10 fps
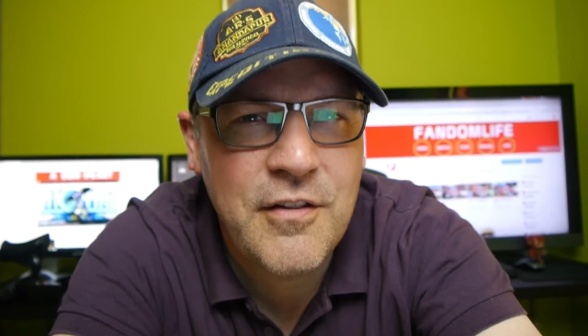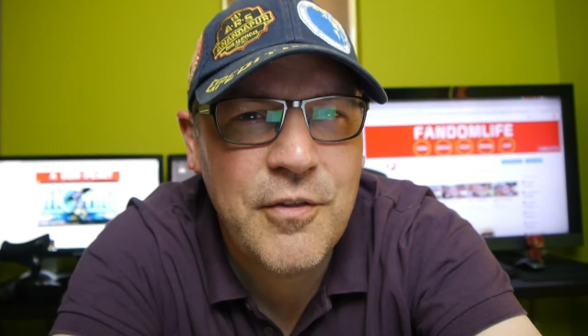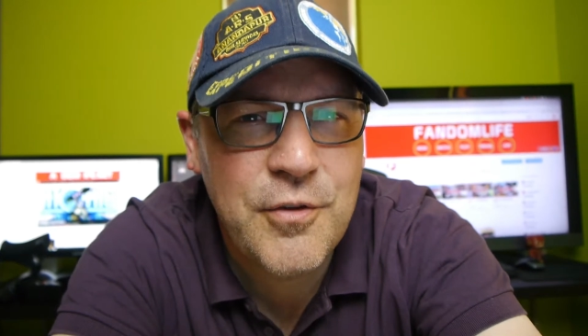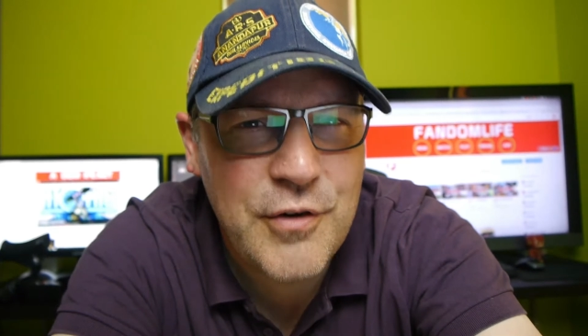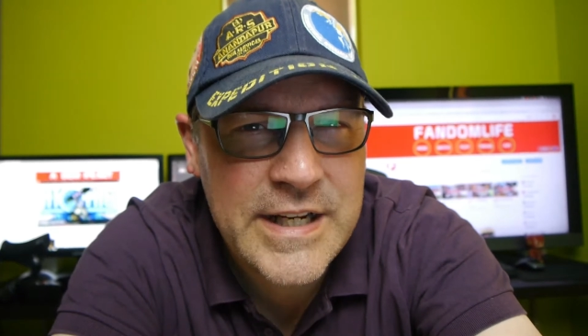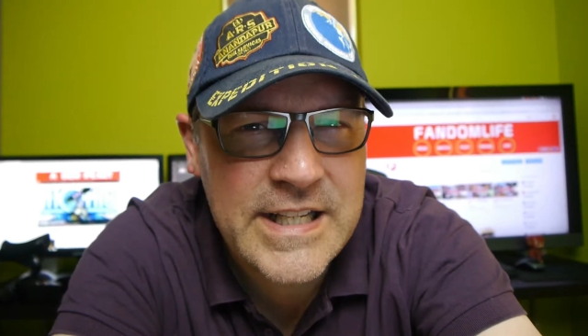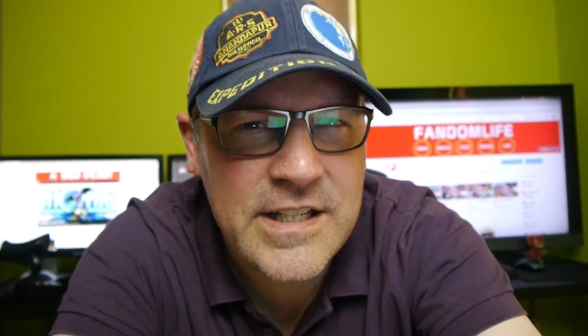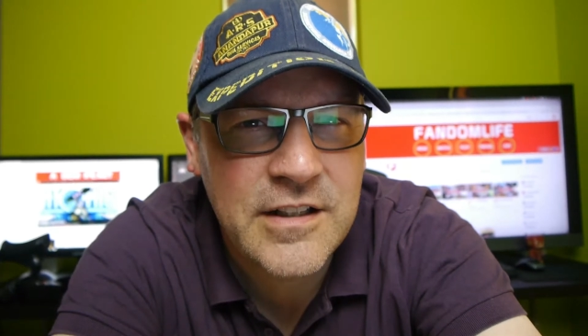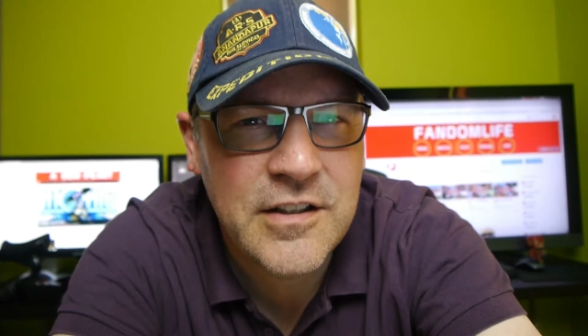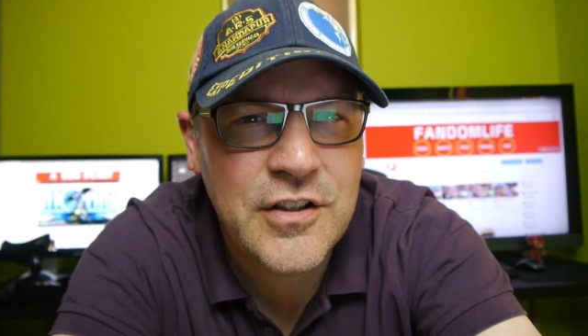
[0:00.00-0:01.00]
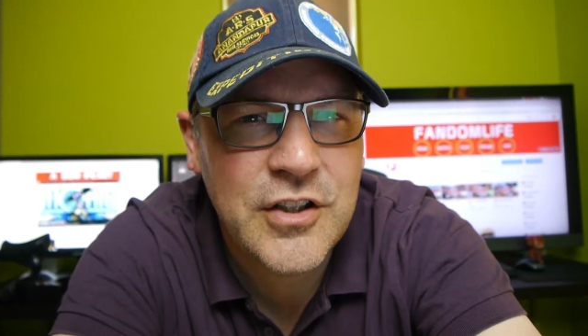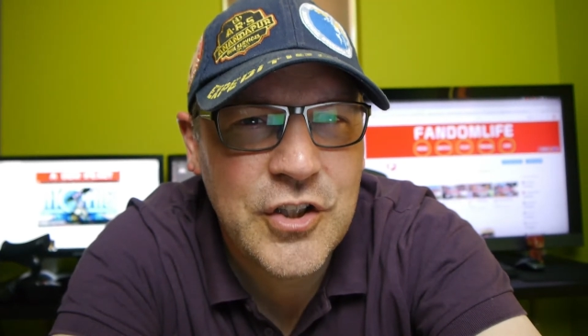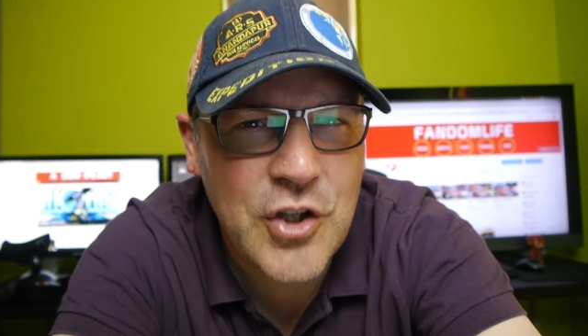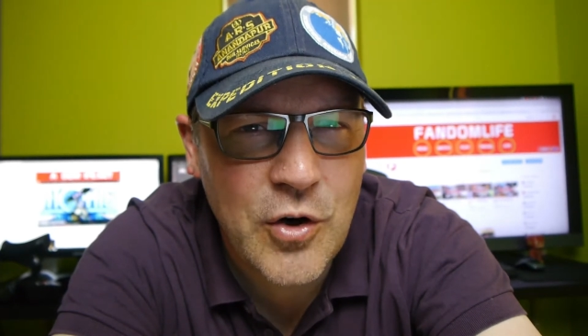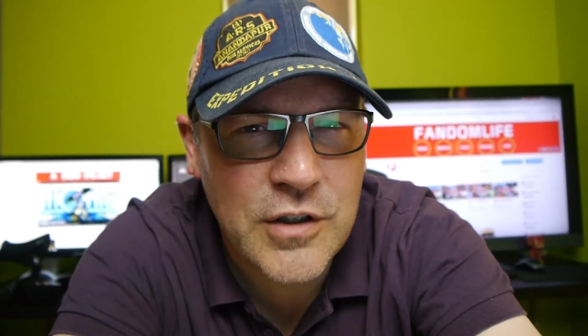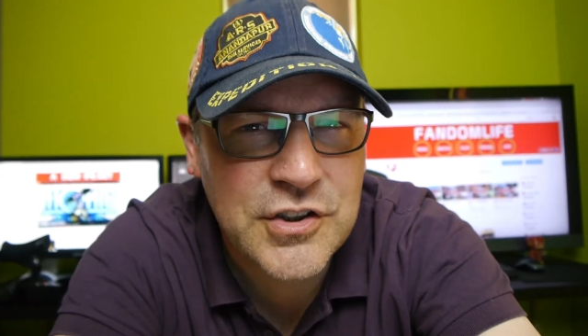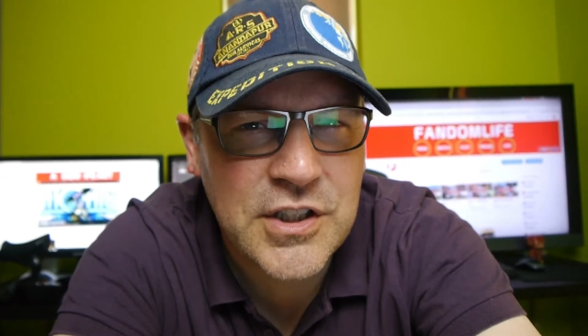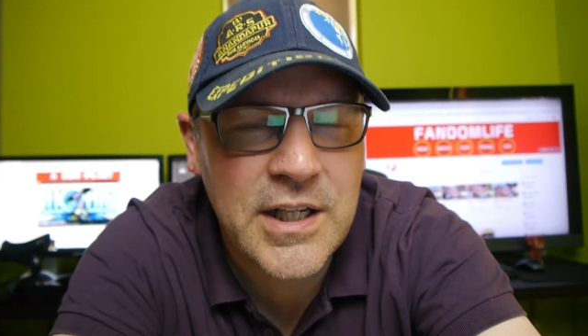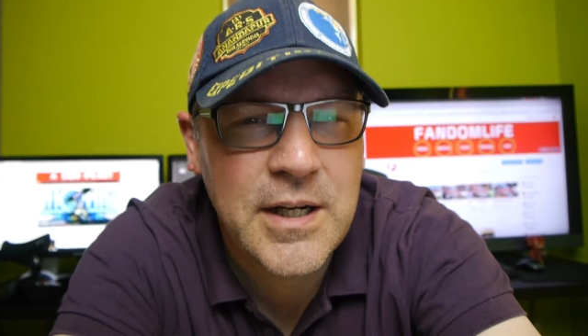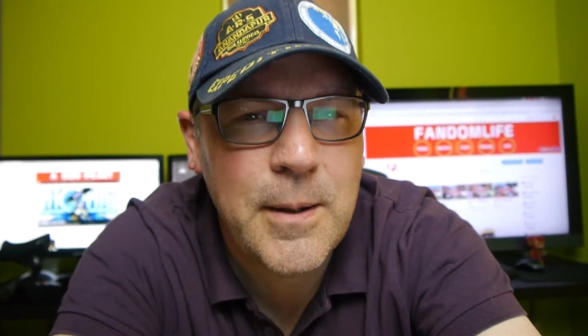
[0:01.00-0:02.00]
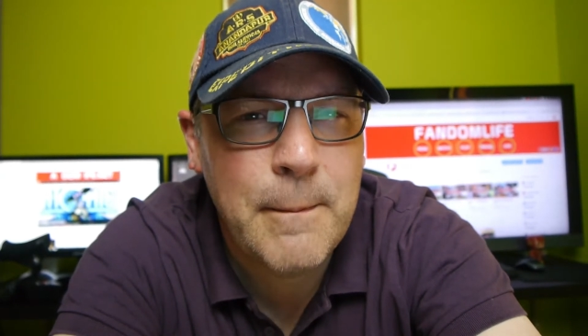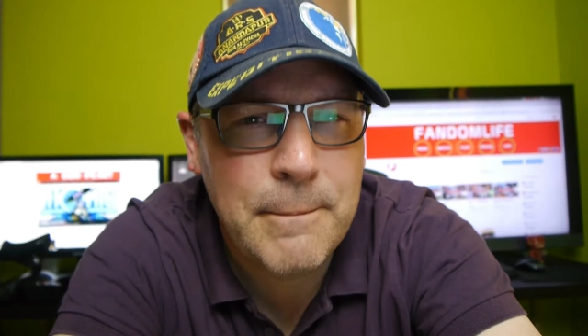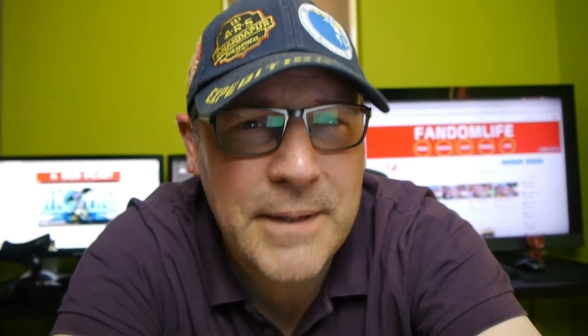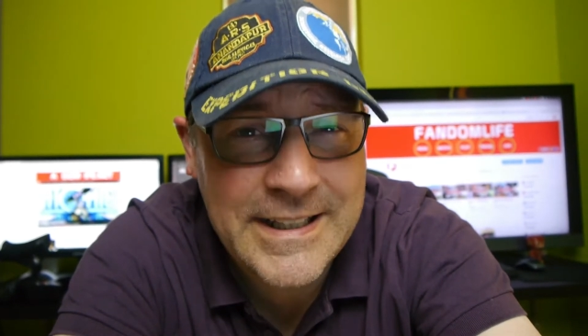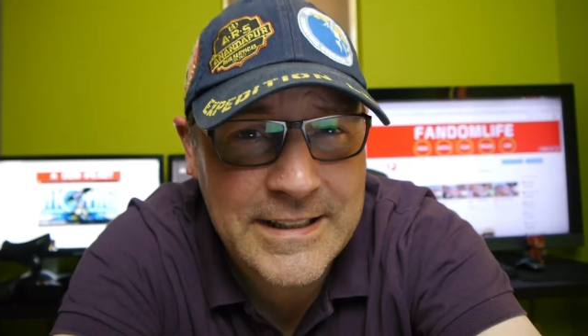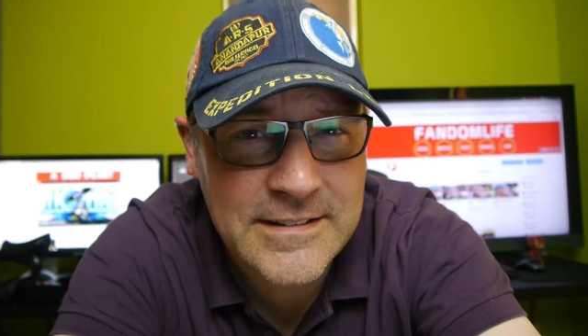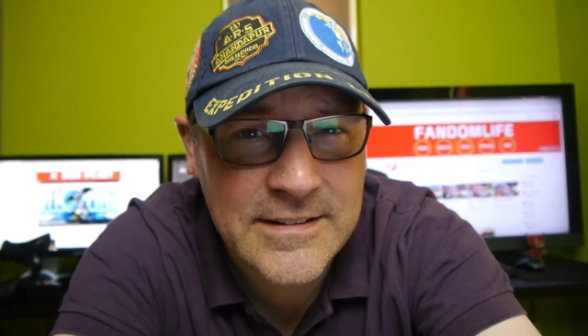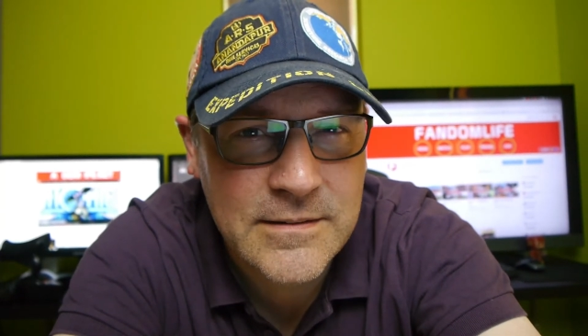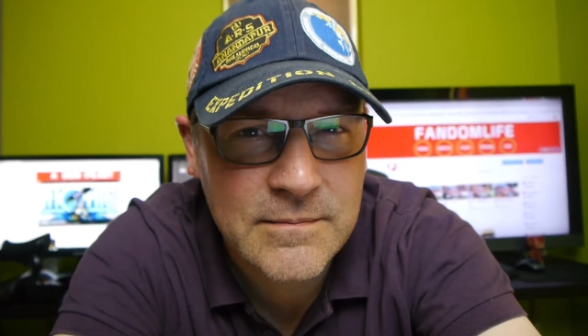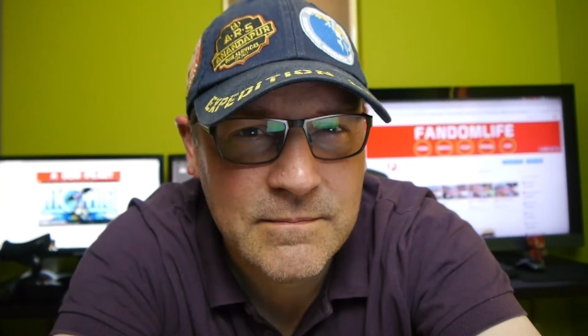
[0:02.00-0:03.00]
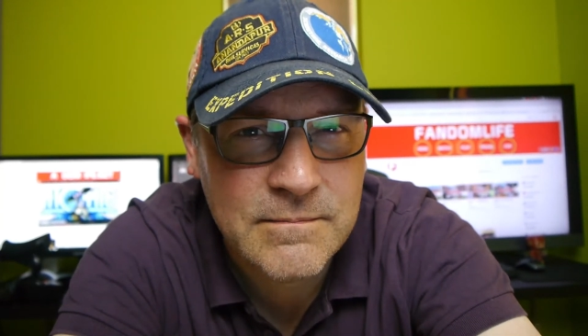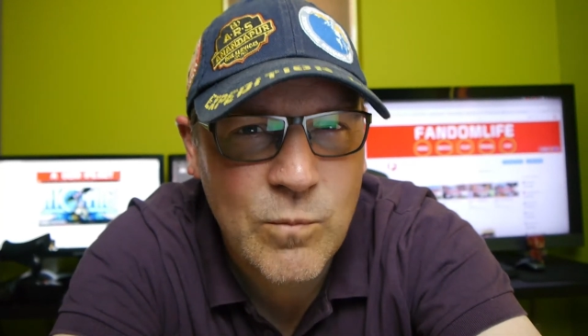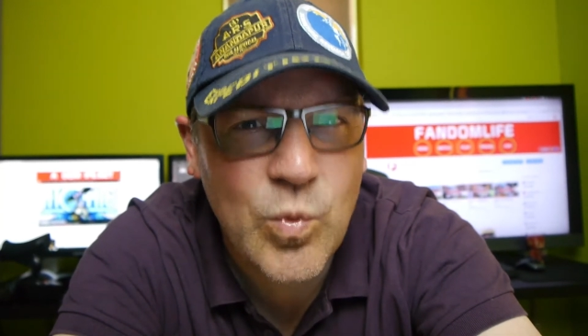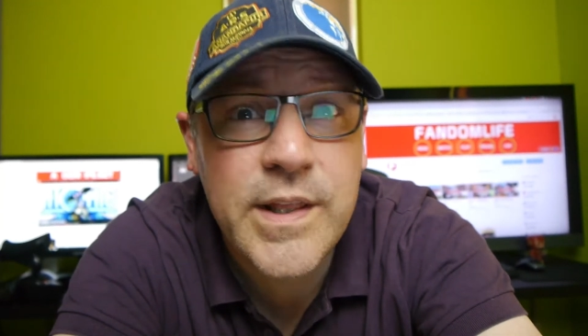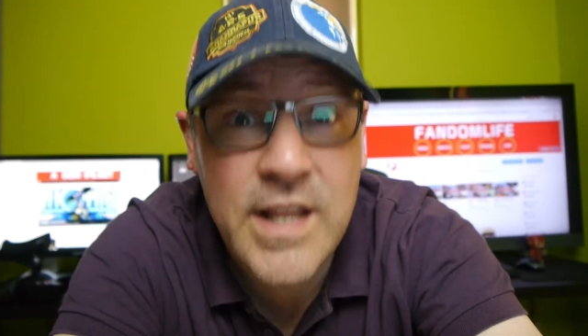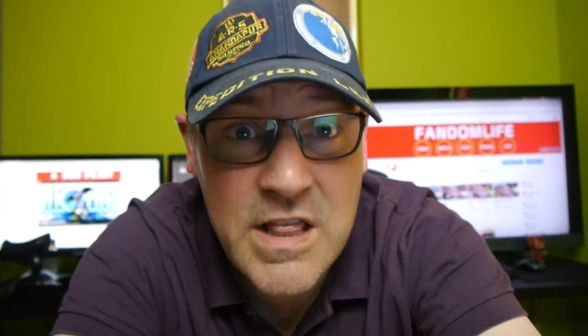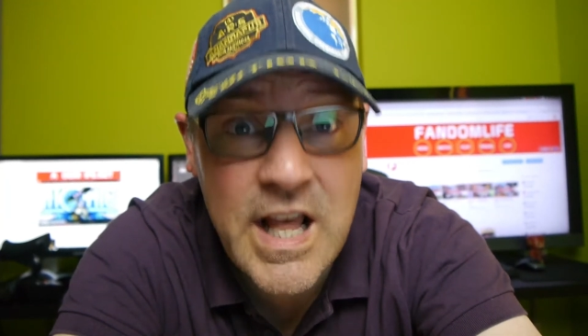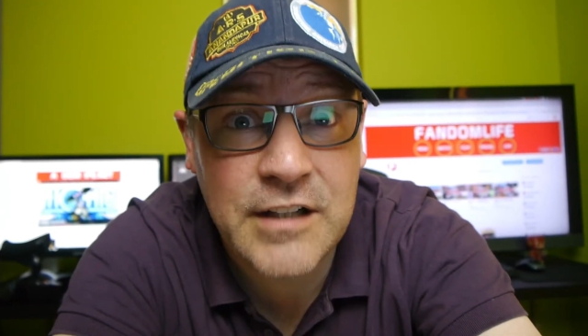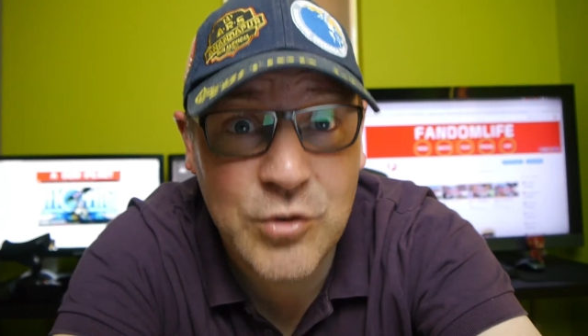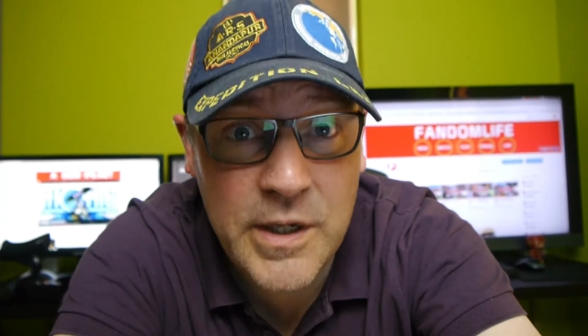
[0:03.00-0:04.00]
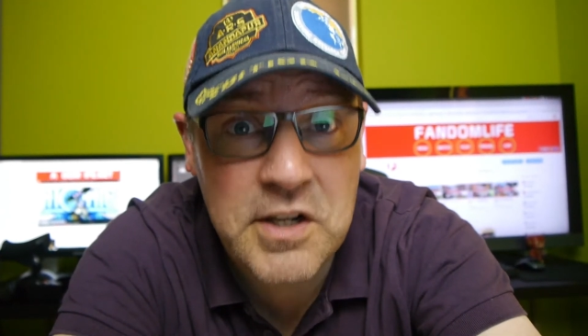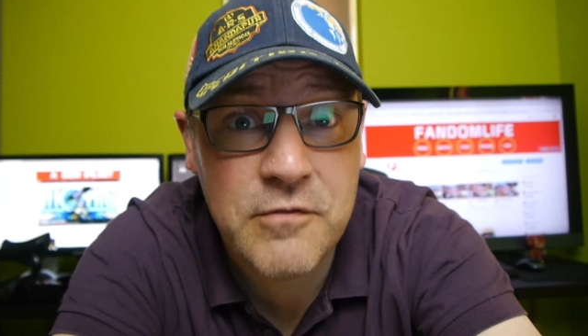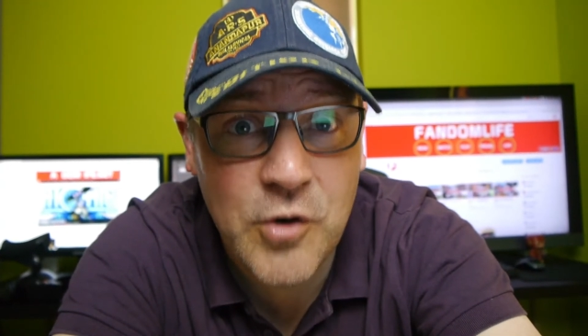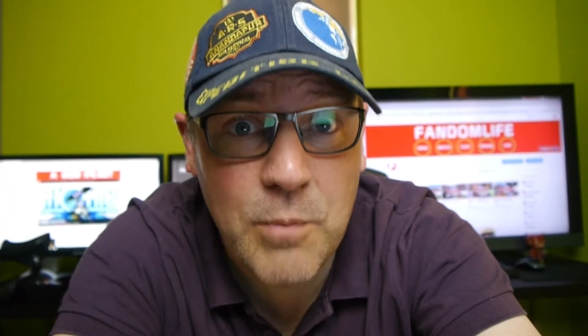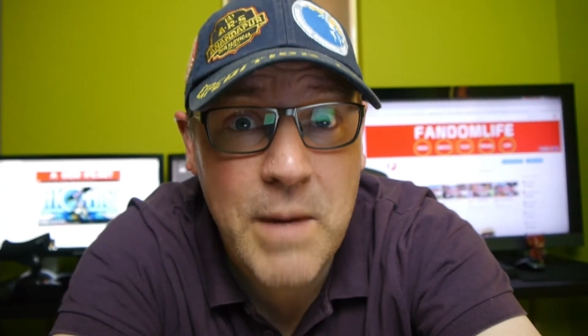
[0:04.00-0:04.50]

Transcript: 3 Yorkshire peaks within that 24